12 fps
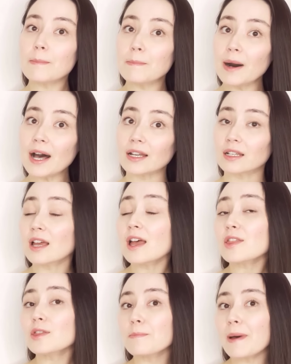But
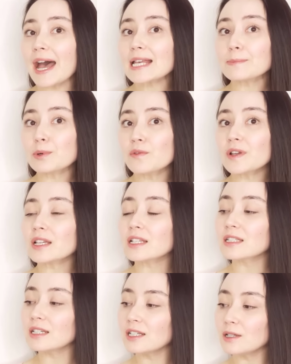the past perfect
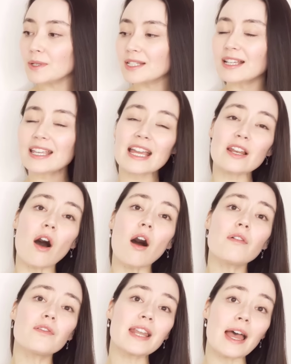continuous can
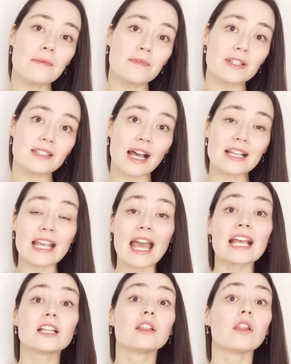often emphasize
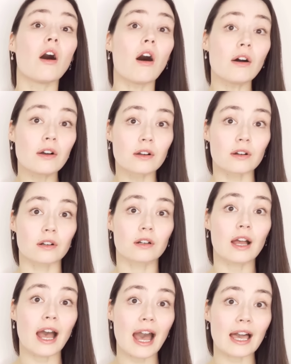a longer
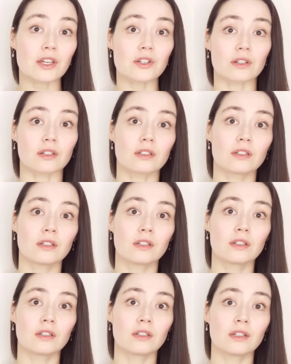action.
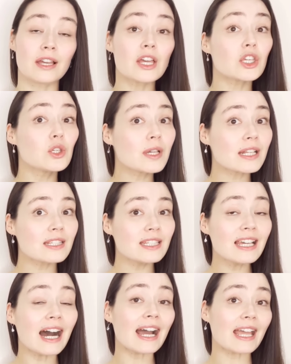You can
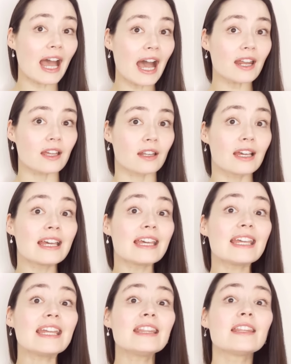see I added
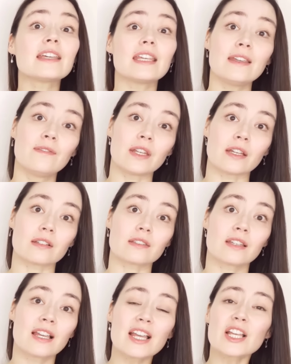in the evenings,
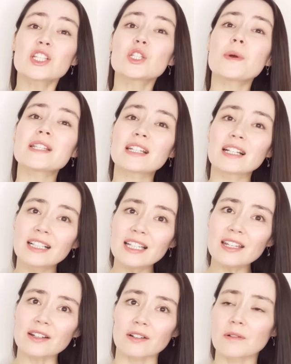so it's
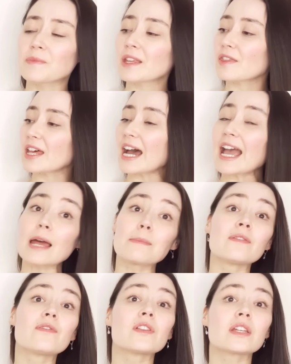clear that I had
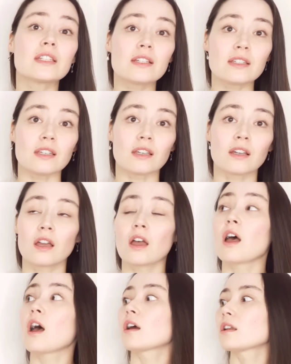been feeling dizzy
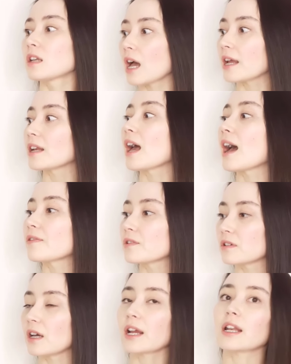night after
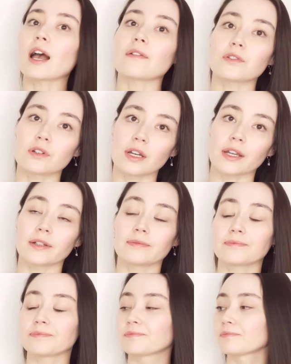night after night
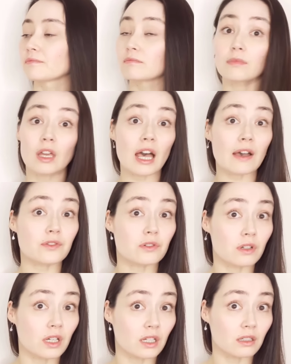after
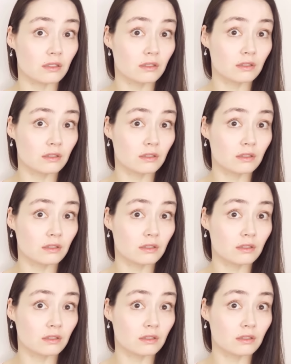night.